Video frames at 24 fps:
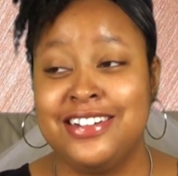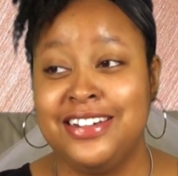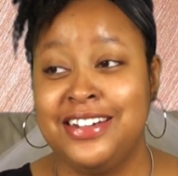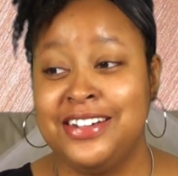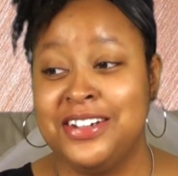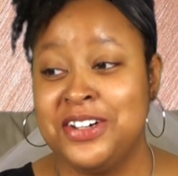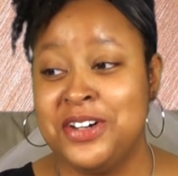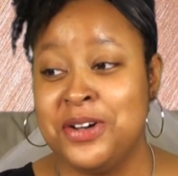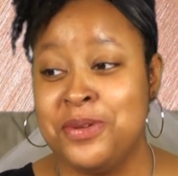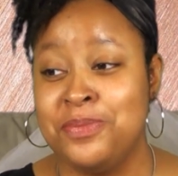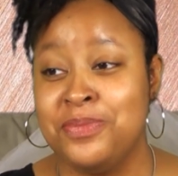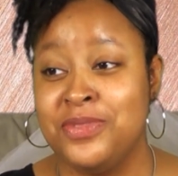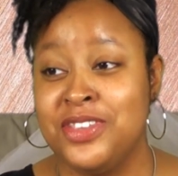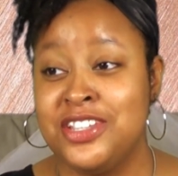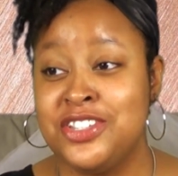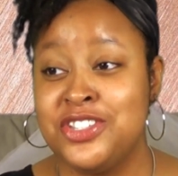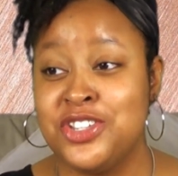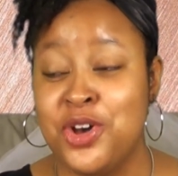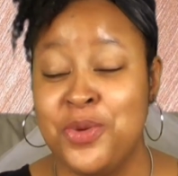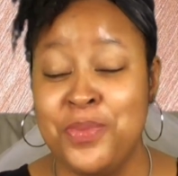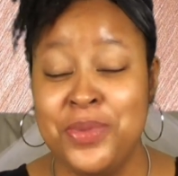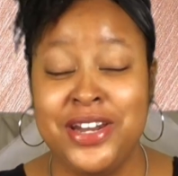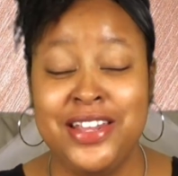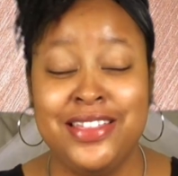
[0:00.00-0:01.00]

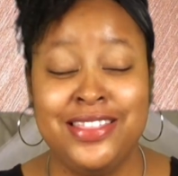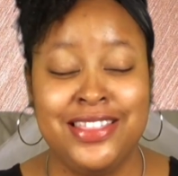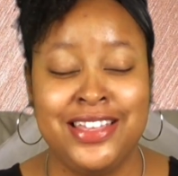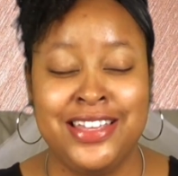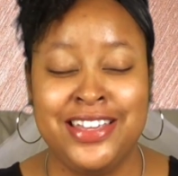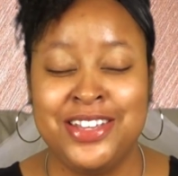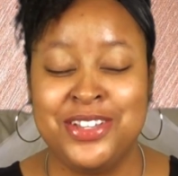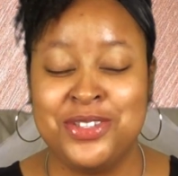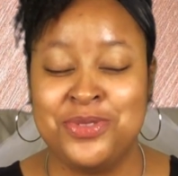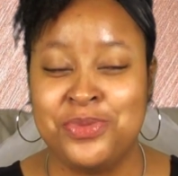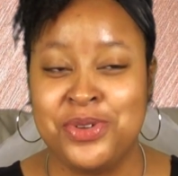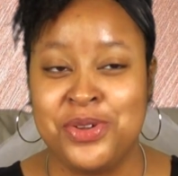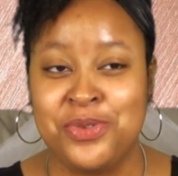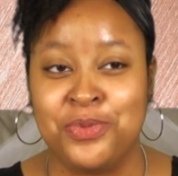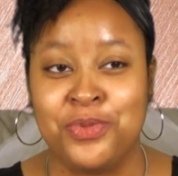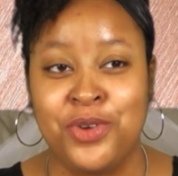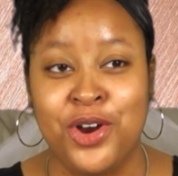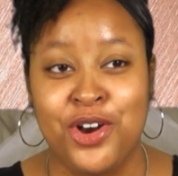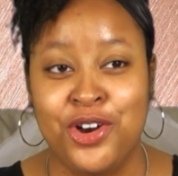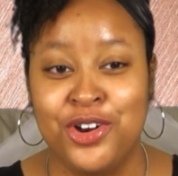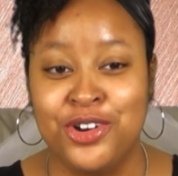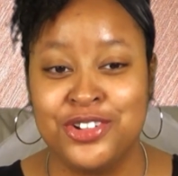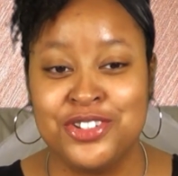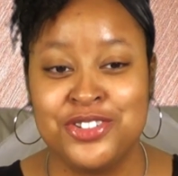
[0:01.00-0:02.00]
So many things went
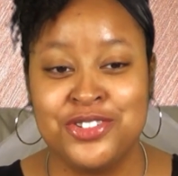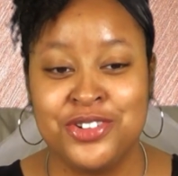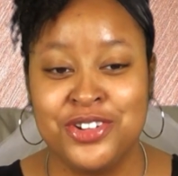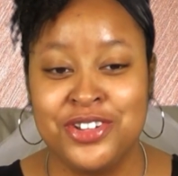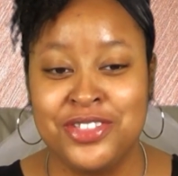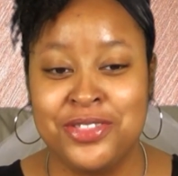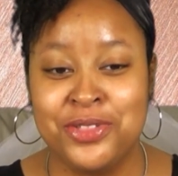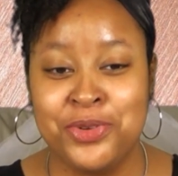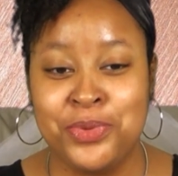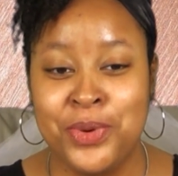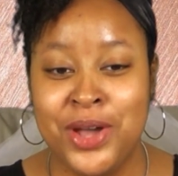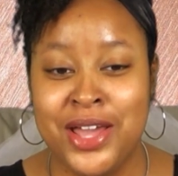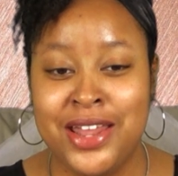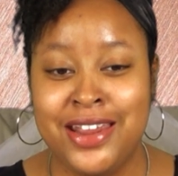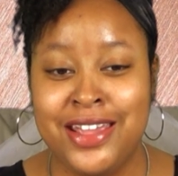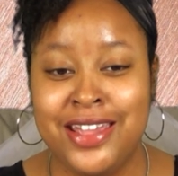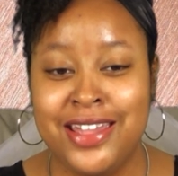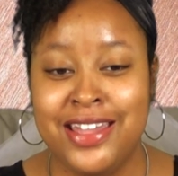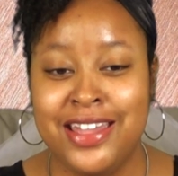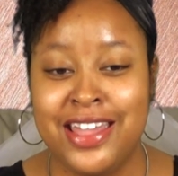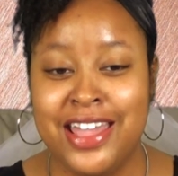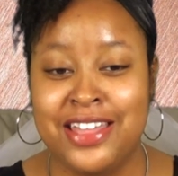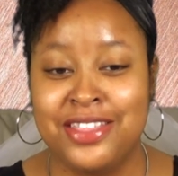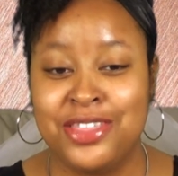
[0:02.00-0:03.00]
wrong during the
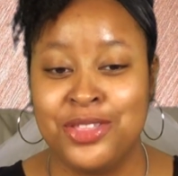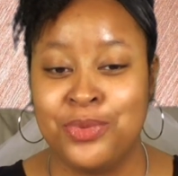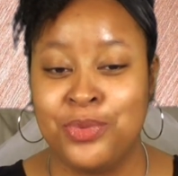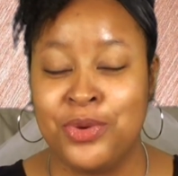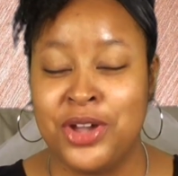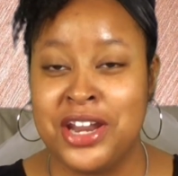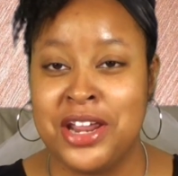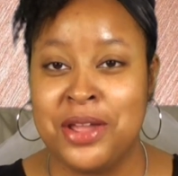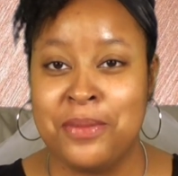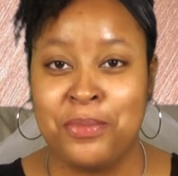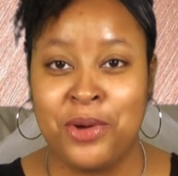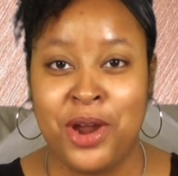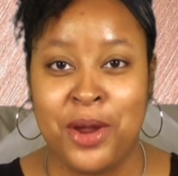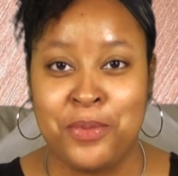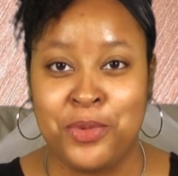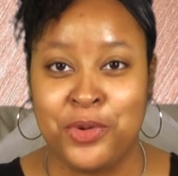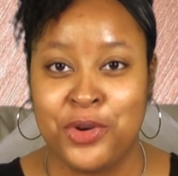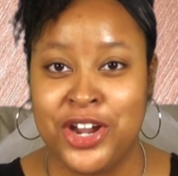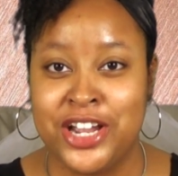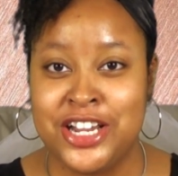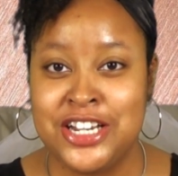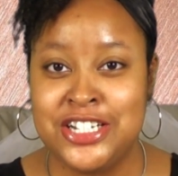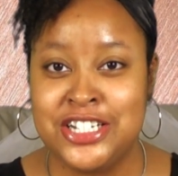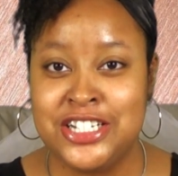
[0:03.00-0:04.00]
wedding and the wedding
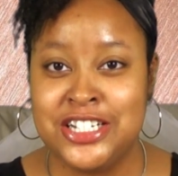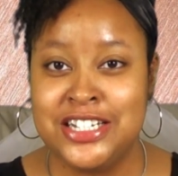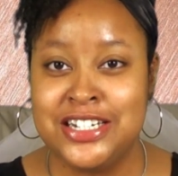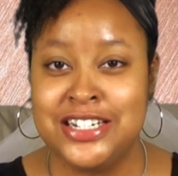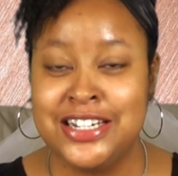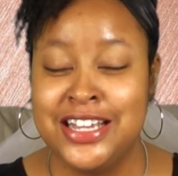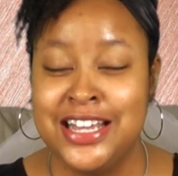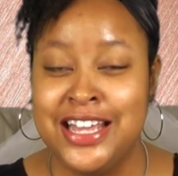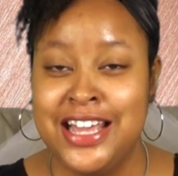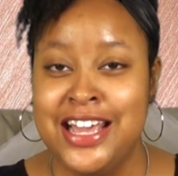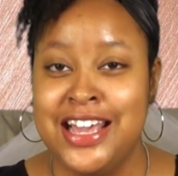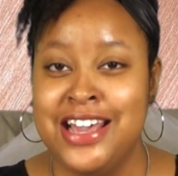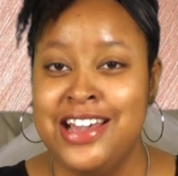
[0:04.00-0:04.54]
preparation